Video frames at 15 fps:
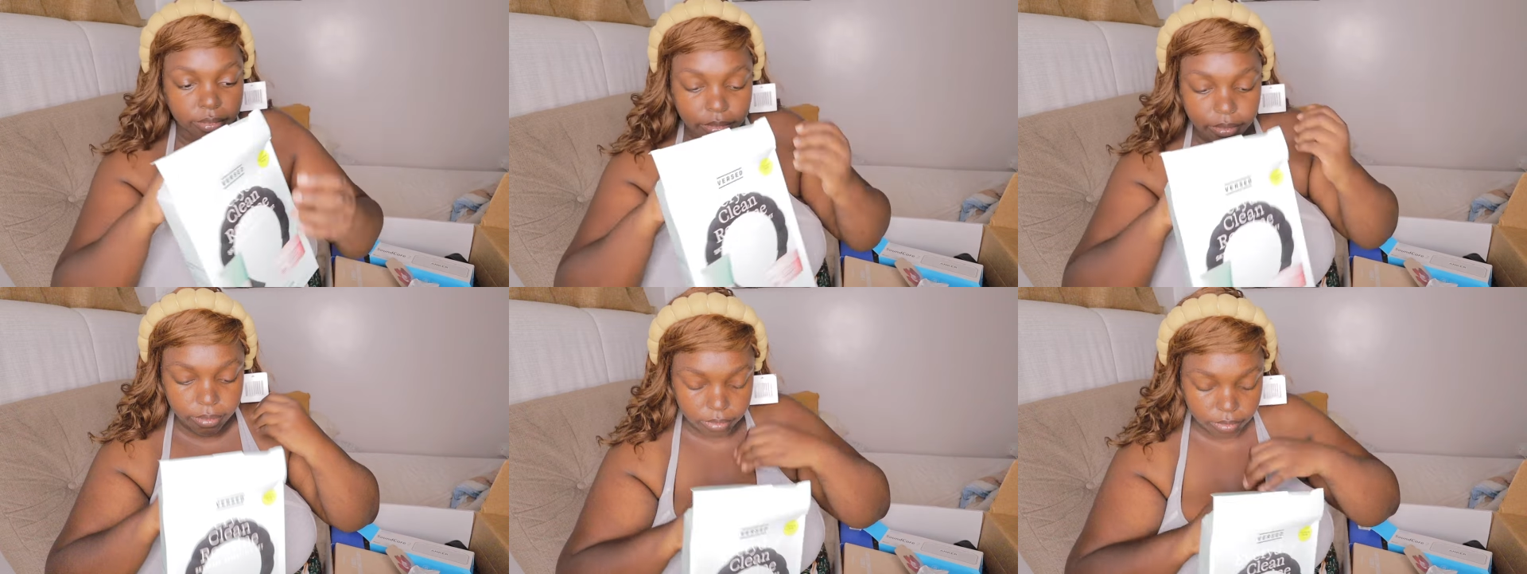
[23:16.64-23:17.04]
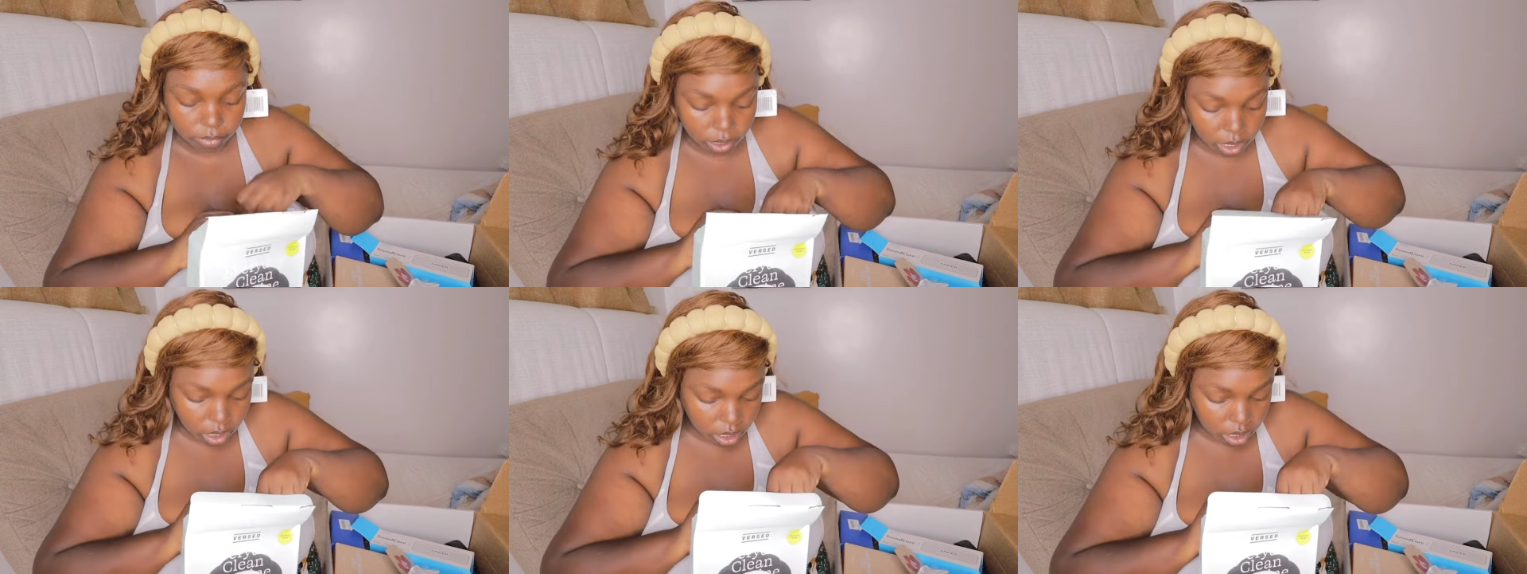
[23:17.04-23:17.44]

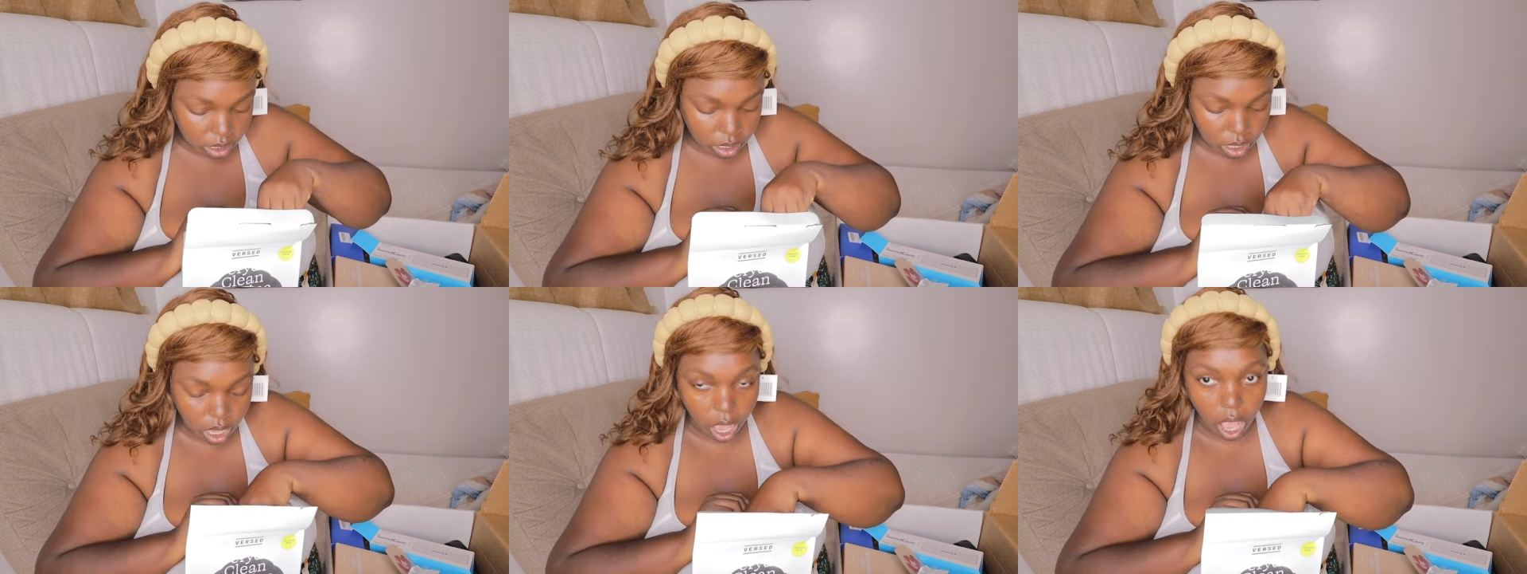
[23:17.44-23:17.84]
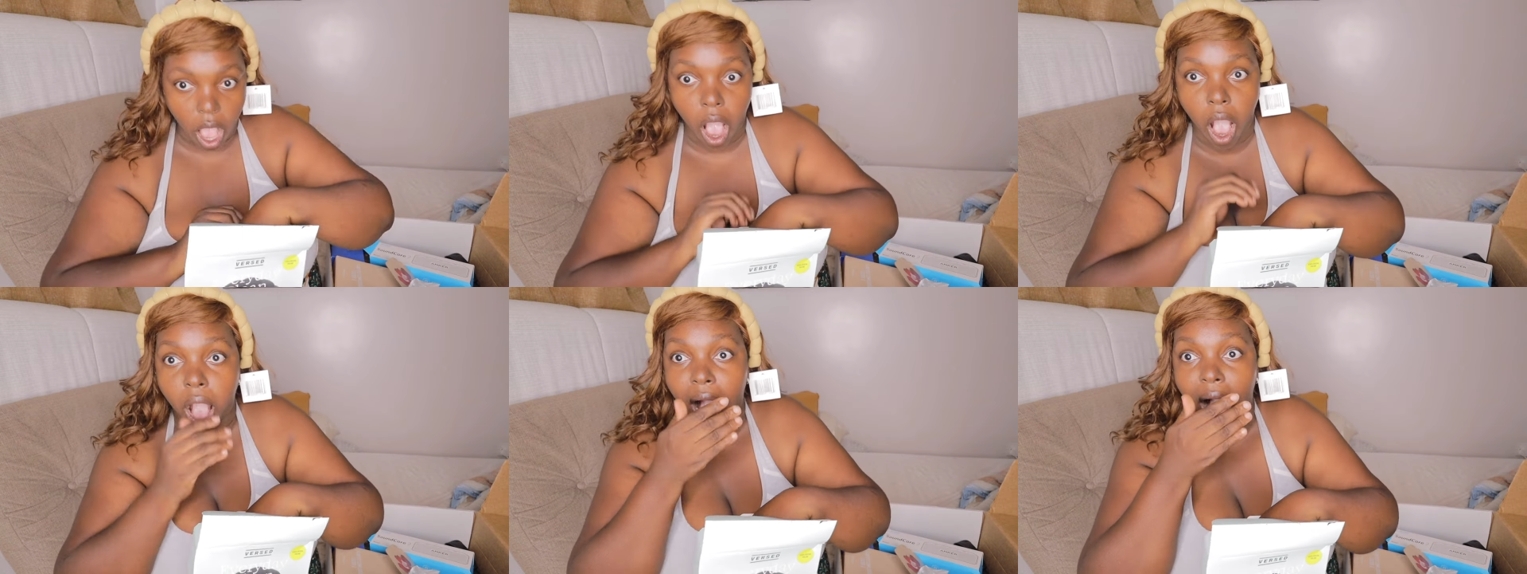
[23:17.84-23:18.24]

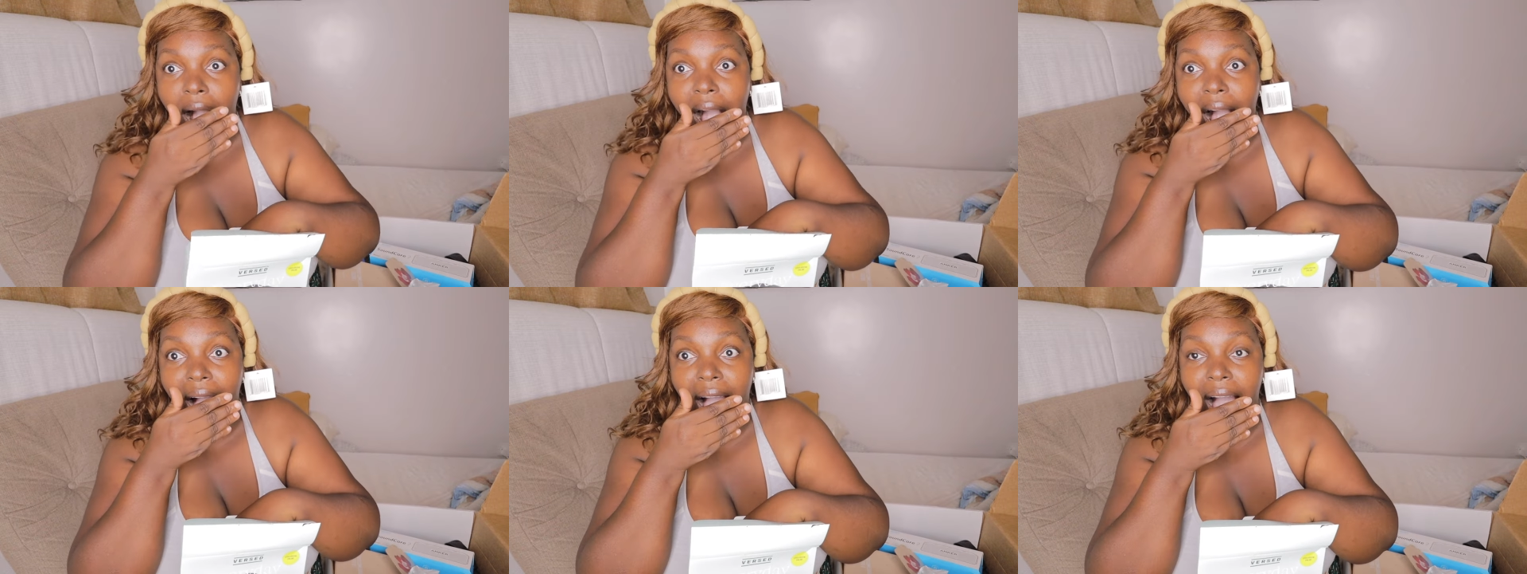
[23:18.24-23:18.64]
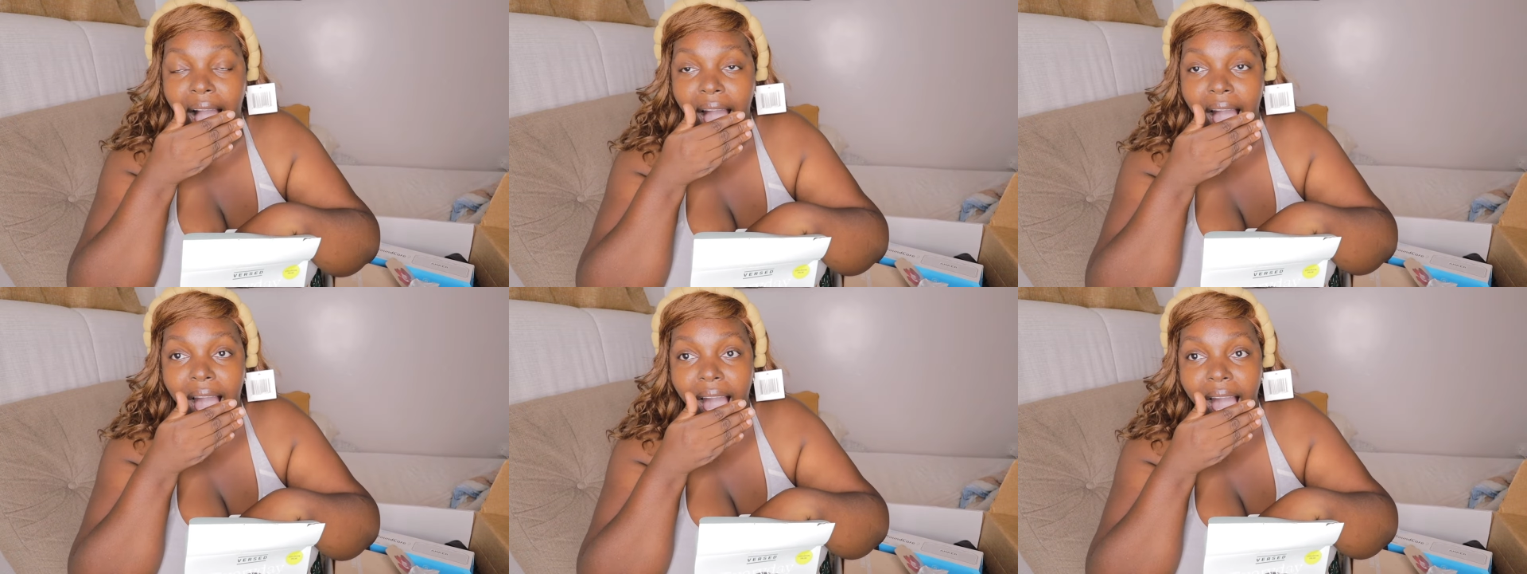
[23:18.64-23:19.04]

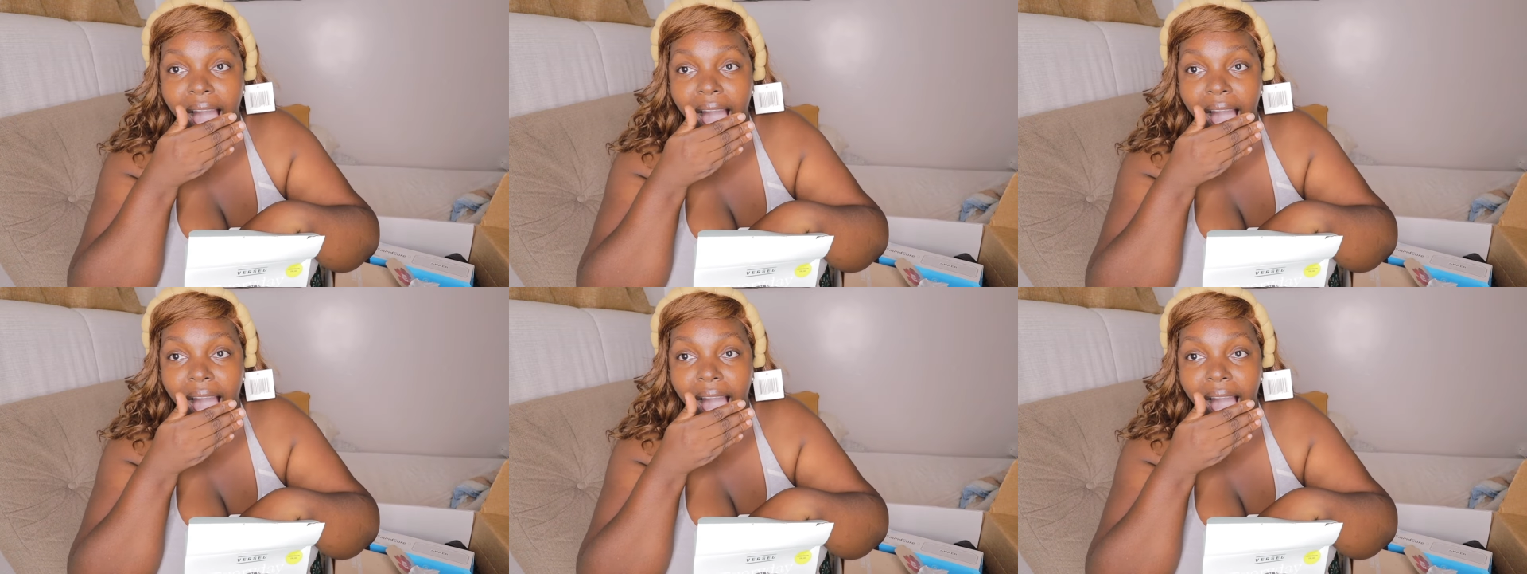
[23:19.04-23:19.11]
[no speech]